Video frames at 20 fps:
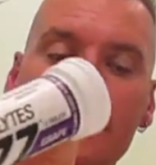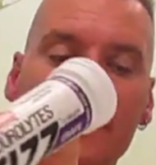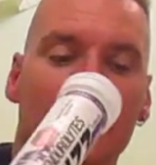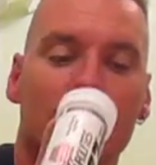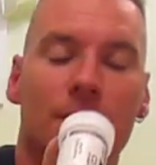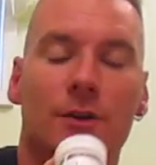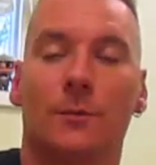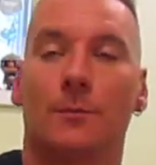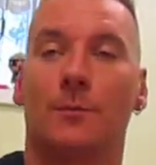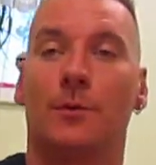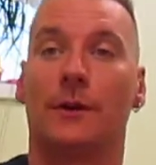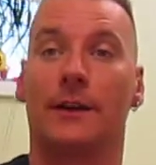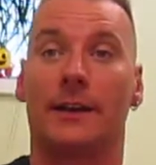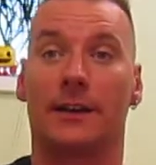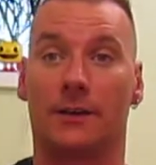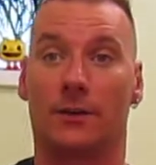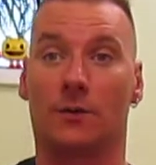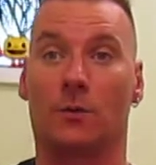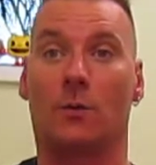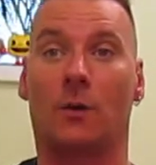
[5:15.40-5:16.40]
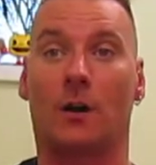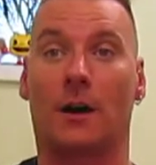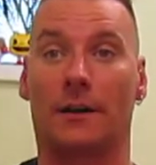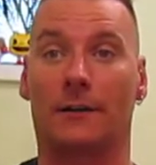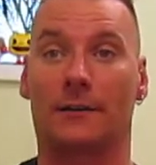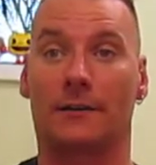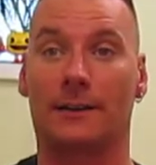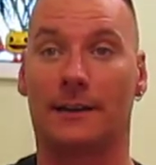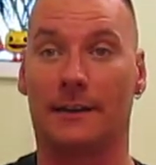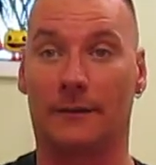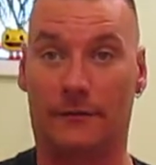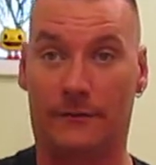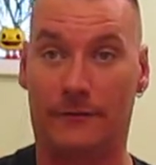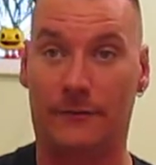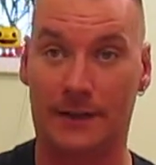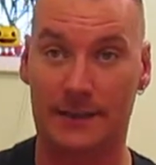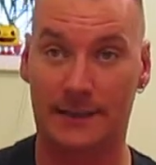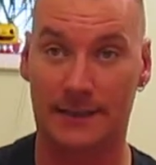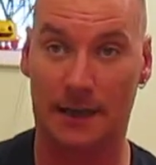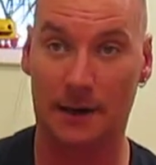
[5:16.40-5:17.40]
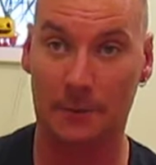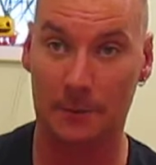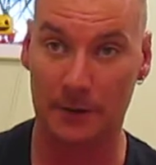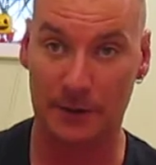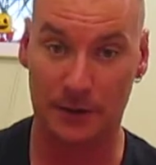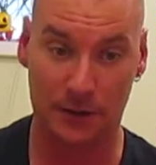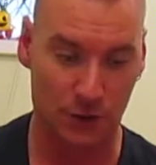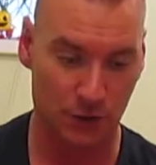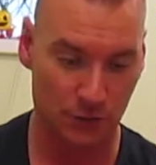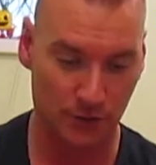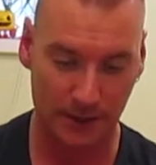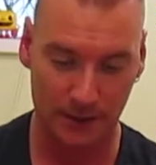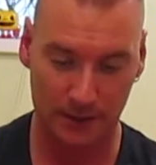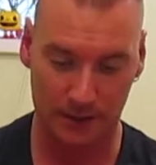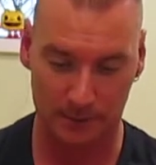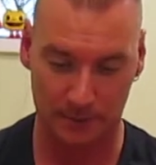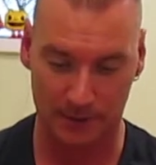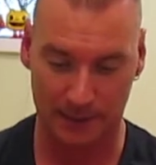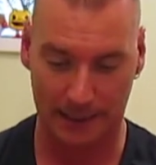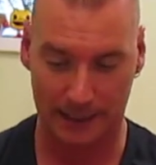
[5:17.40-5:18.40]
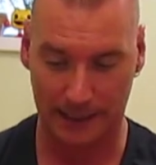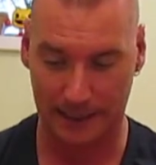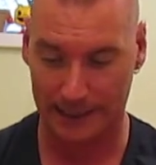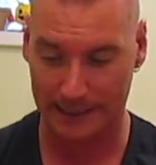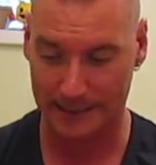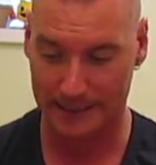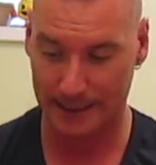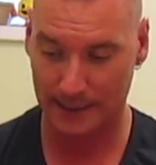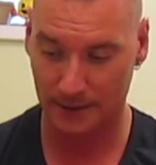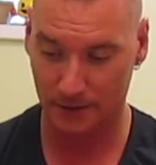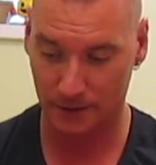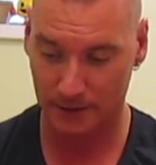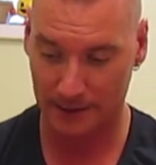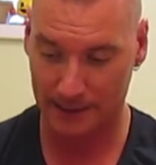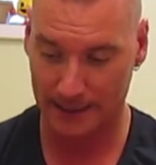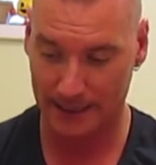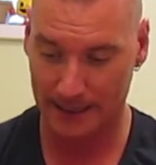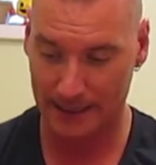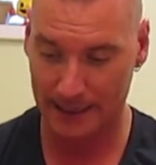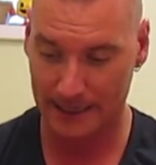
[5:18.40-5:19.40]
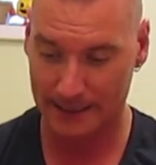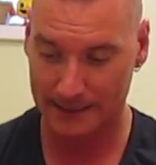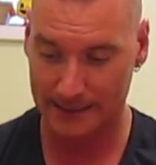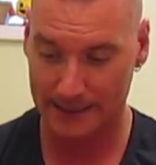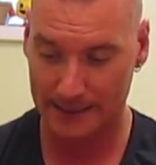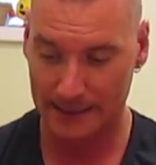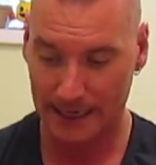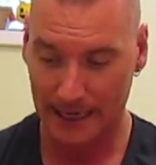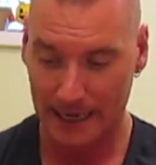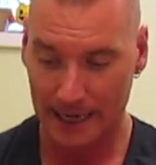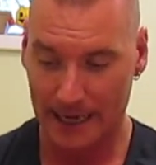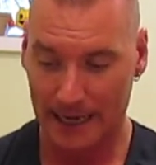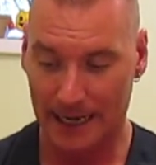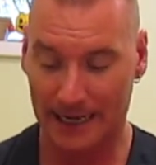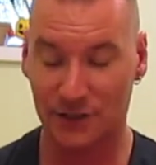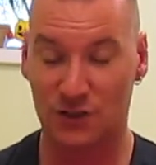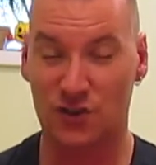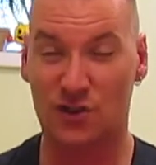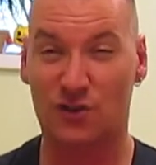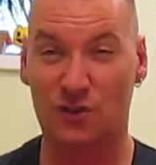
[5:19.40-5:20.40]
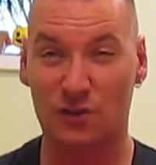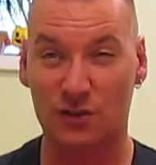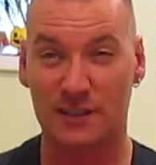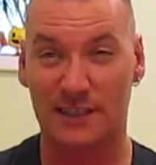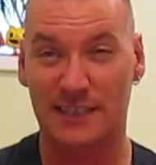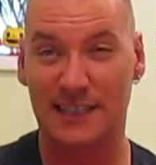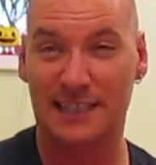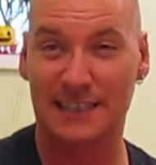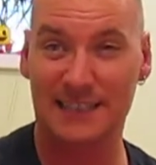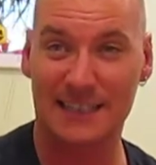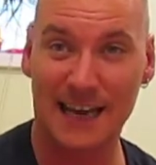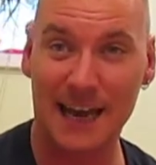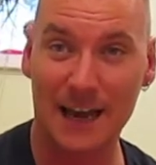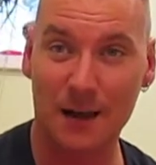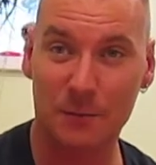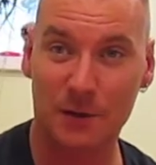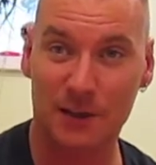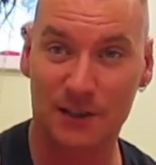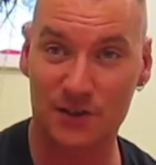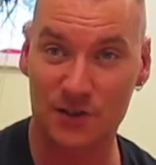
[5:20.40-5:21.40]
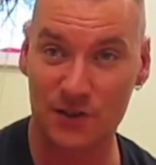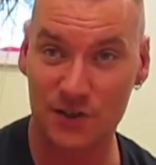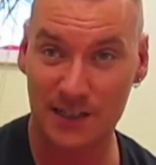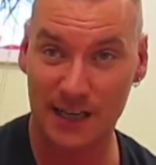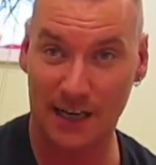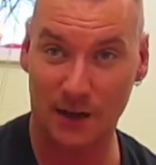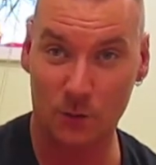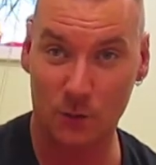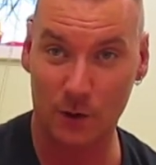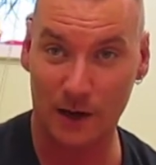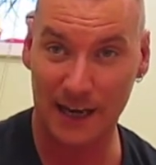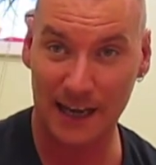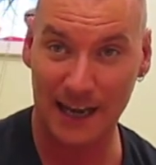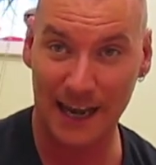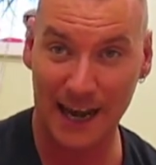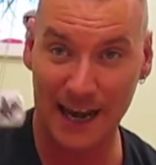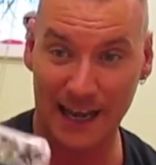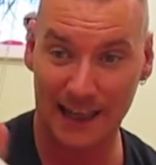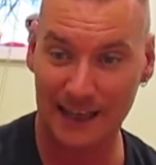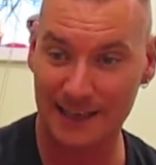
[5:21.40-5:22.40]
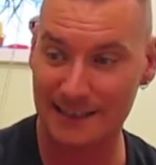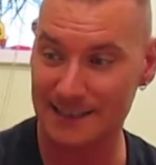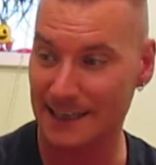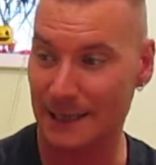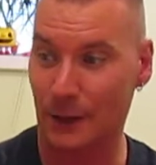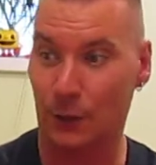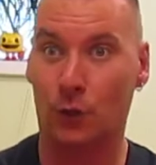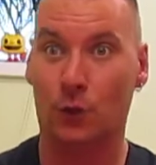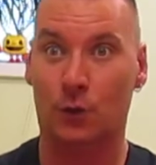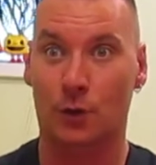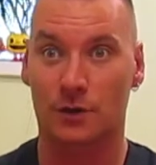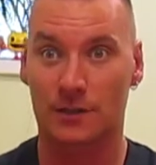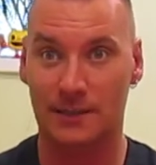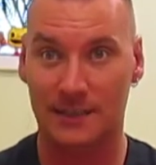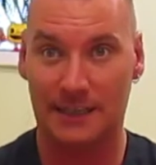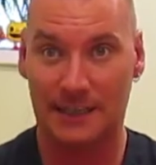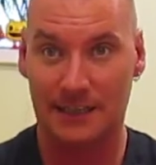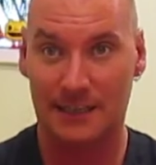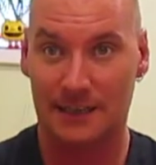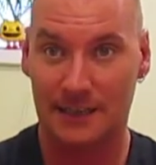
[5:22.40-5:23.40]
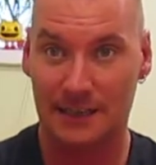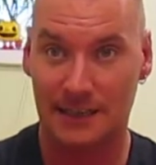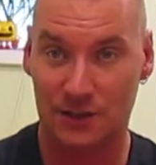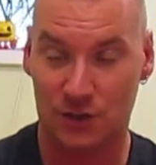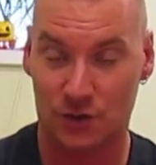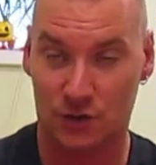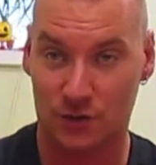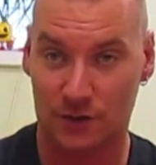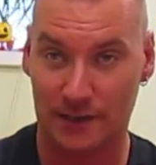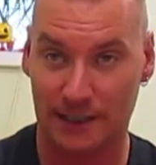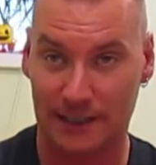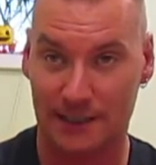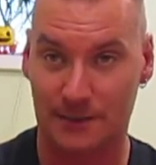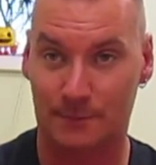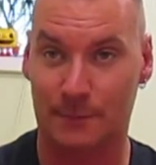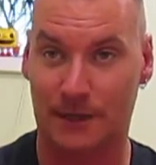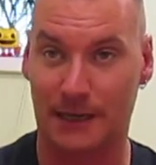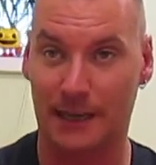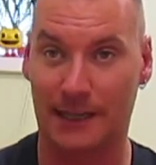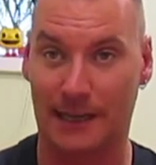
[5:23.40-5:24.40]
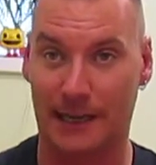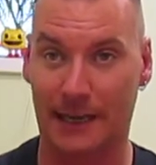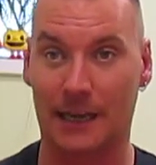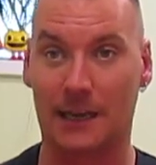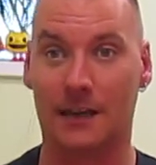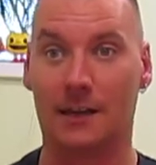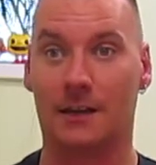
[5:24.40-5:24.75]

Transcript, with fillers: that you put in your water and they fizz up and you drink them. Like a container like this has 13 tablets. Take one a day. That's like 13 of these drinks, but like